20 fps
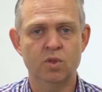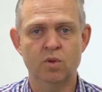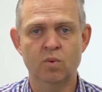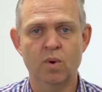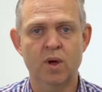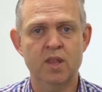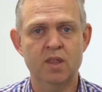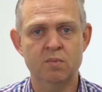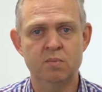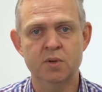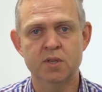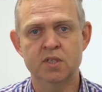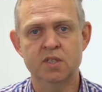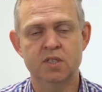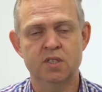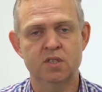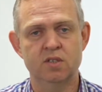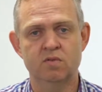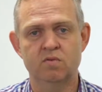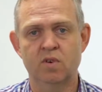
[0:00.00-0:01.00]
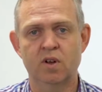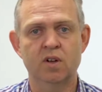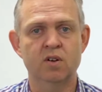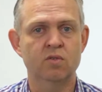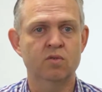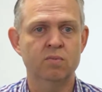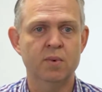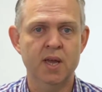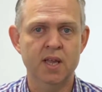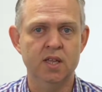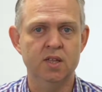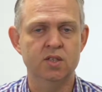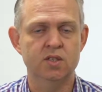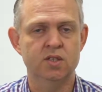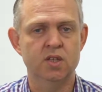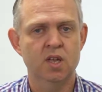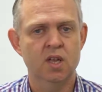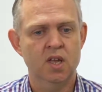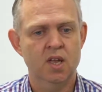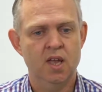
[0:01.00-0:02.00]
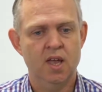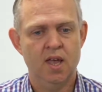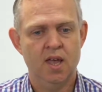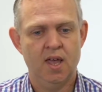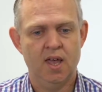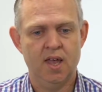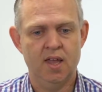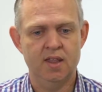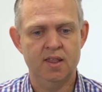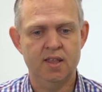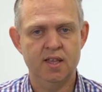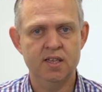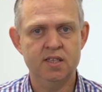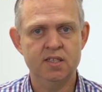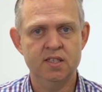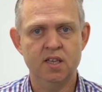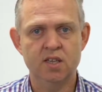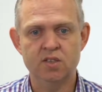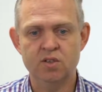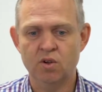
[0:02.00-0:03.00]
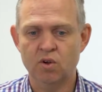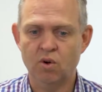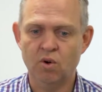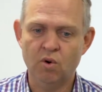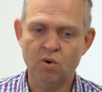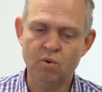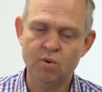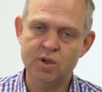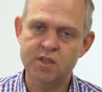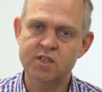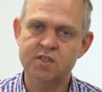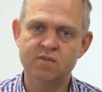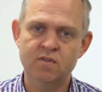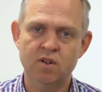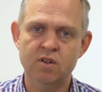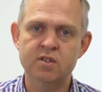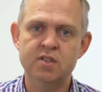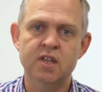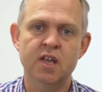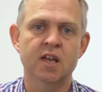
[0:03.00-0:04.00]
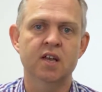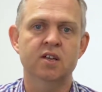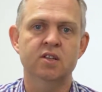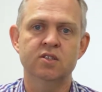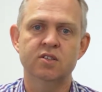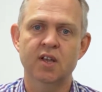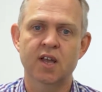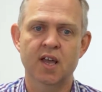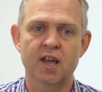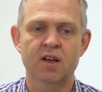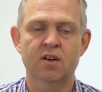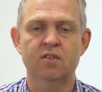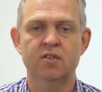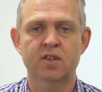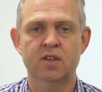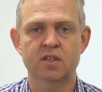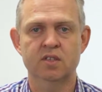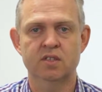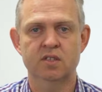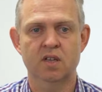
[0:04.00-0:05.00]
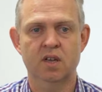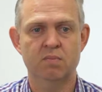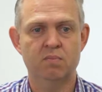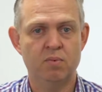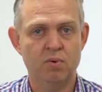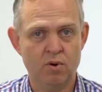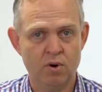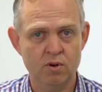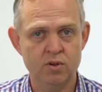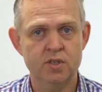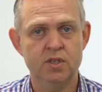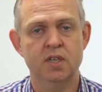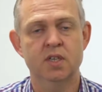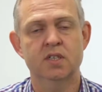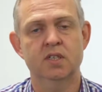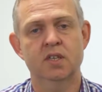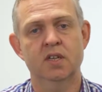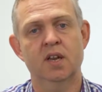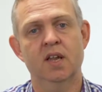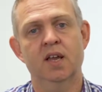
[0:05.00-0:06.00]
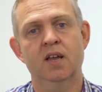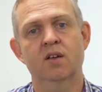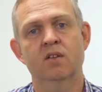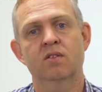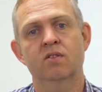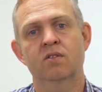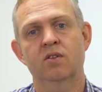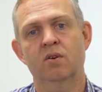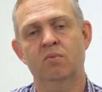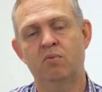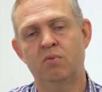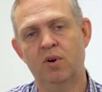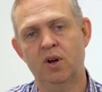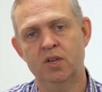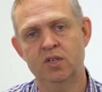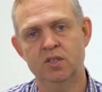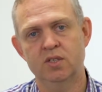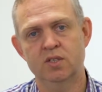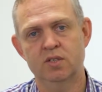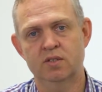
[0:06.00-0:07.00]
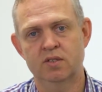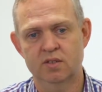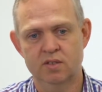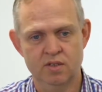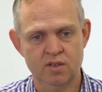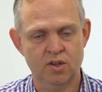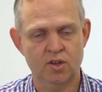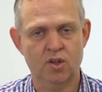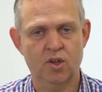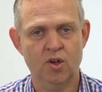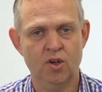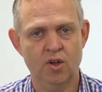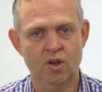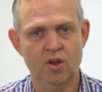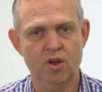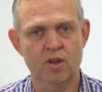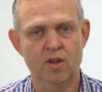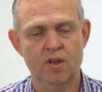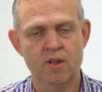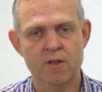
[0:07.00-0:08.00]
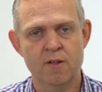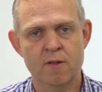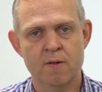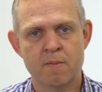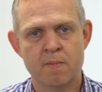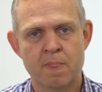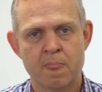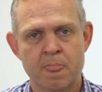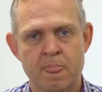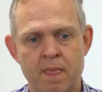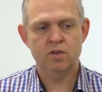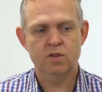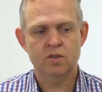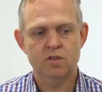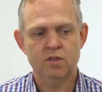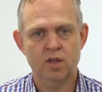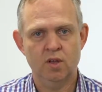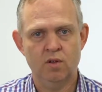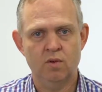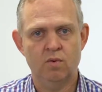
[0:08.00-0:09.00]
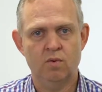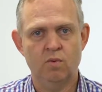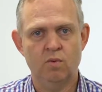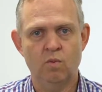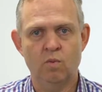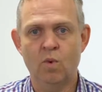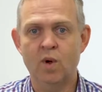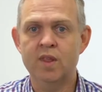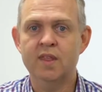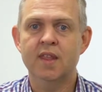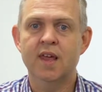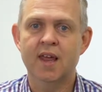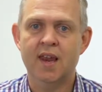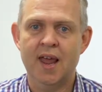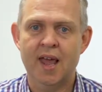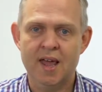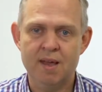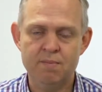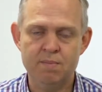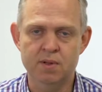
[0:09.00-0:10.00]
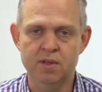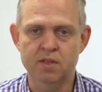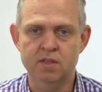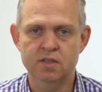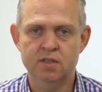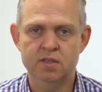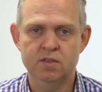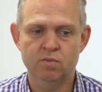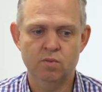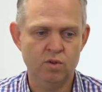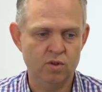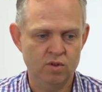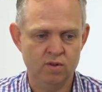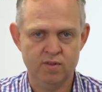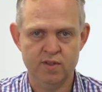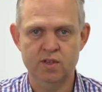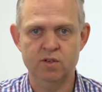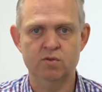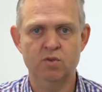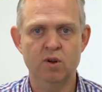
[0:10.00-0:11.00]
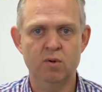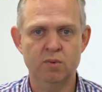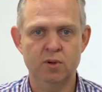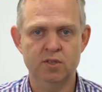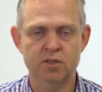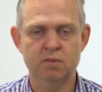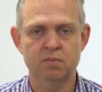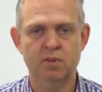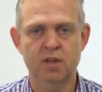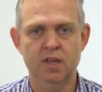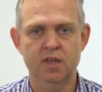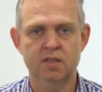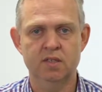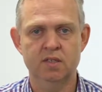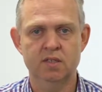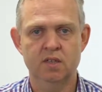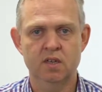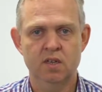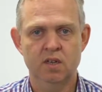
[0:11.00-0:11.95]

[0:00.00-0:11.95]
the way the business is run or managed. And these things always flow down to how things are processed and how operations occur. So when that happens, when you've got these robots in place,